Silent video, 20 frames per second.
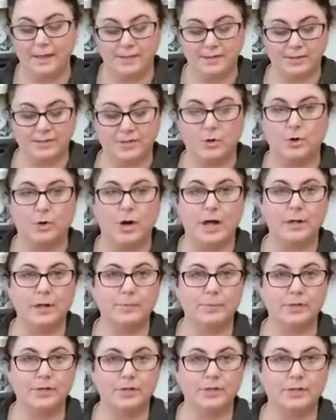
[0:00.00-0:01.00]
So I
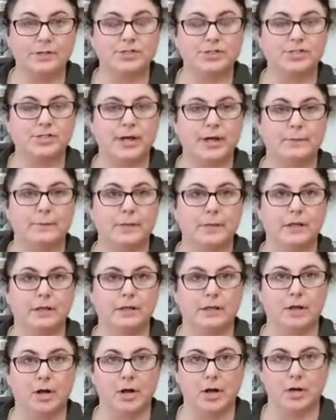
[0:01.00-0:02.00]
put in the shop
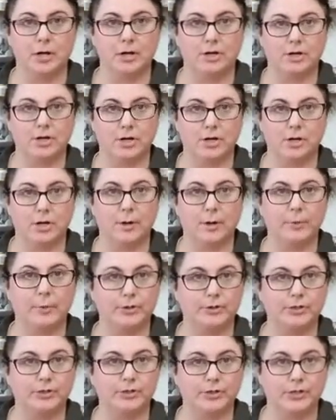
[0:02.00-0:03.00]
longer
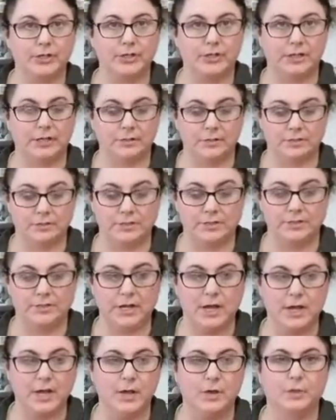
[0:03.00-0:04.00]
upholstery needles,
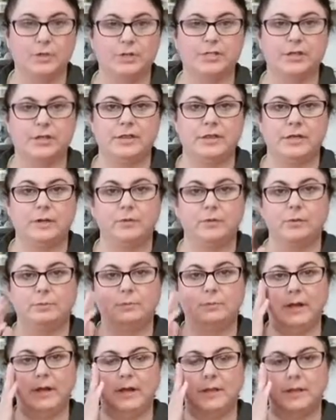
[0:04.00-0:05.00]
which I think would
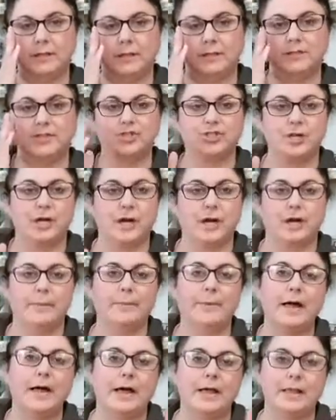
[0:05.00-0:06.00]
make this
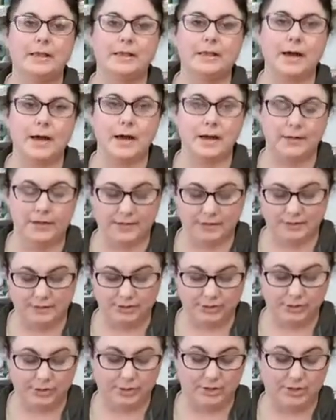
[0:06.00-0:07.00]
job a lot
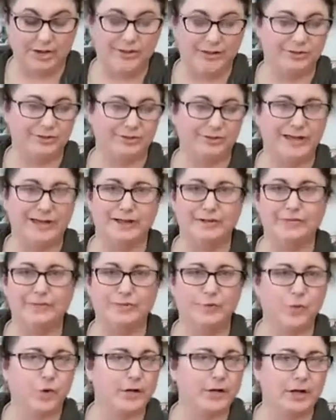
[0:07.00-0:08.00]
easier. And they're like
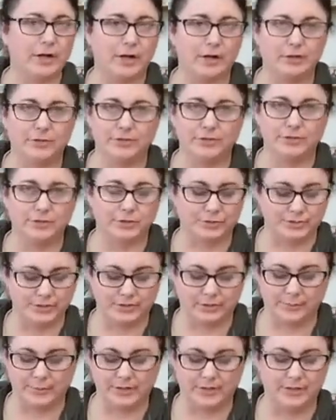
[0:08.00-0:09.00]
$4 or
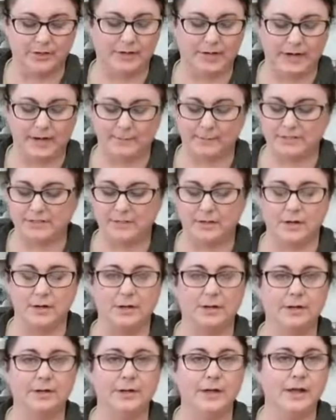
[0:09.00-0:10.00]
something on
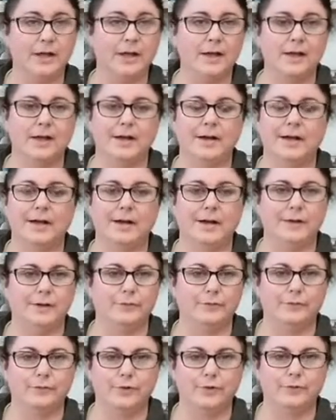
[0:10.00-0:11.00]
Amazon
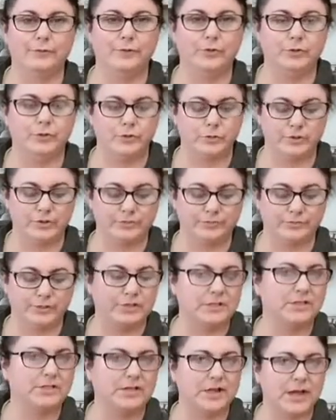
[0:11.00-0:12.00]
for a few
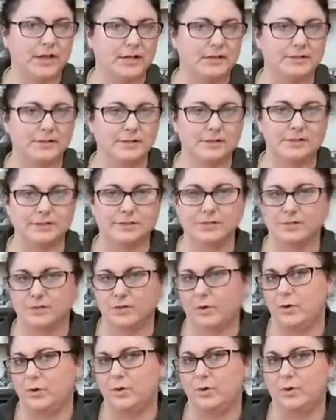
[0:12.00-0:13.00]
different sizes.
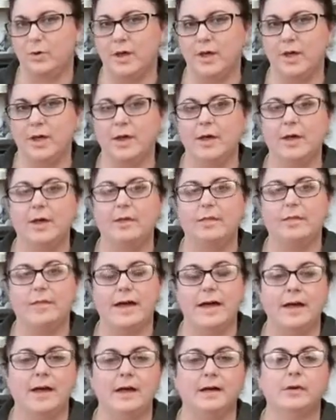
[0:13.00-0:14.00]
So
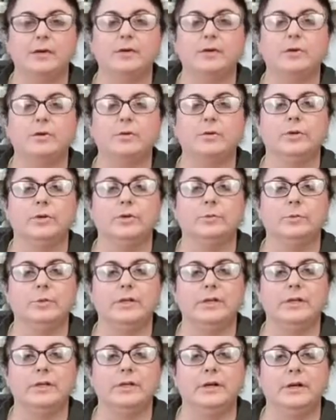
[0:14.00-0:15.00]
that would
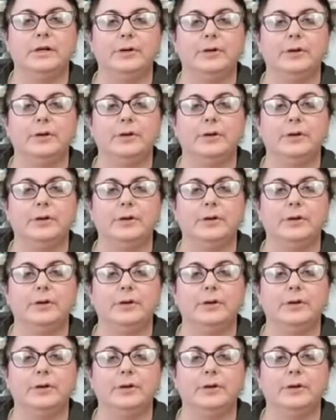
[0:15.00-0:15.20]
be,